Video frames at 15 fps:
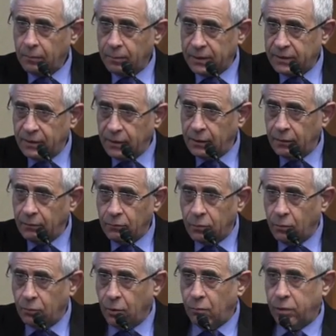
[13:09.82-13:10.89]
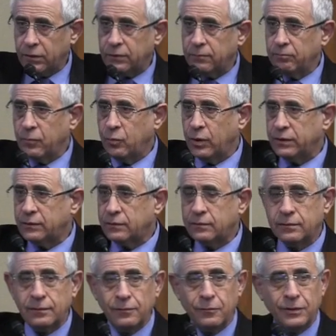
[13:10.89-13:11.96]
But here,
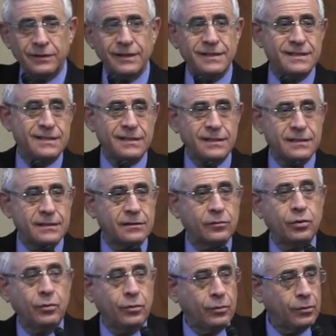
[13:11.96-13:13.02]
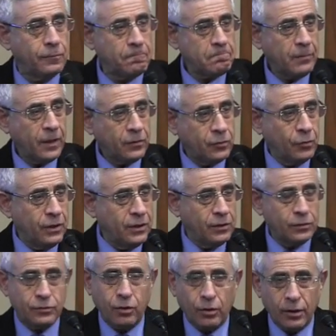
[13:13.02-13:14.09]
what is this
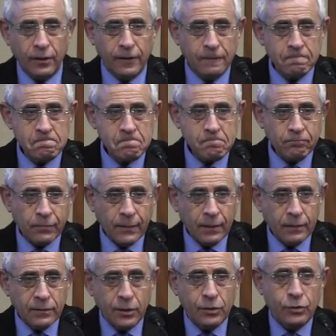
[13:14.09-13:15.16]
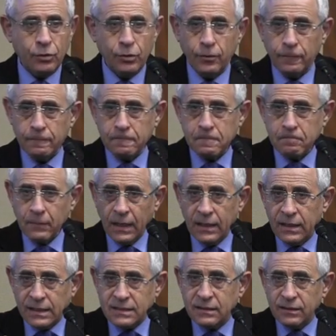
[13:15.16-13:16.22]
two-year toddler did to you?
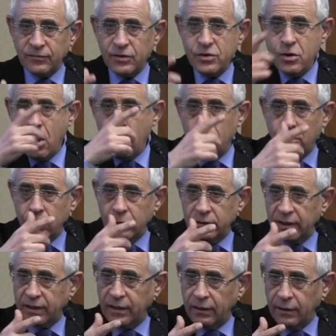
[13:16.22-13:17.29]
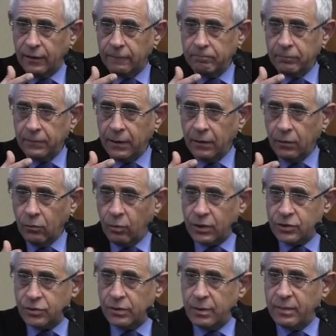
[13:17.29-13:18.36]
He doesn't even know the killer. Why
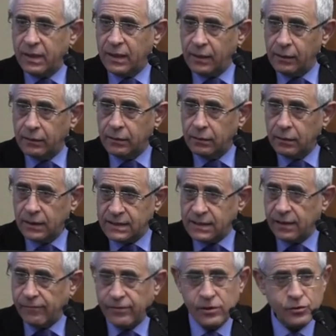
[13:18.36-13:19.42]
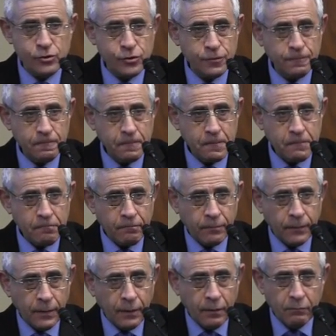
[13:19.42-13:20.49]
should he be killed as a revenge?
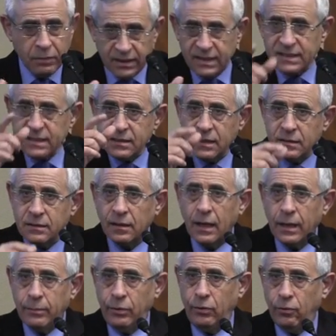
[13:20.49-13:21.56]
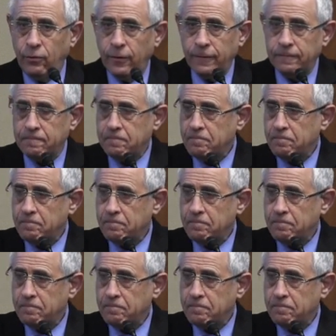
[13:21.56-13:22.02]
But this is the tribe law.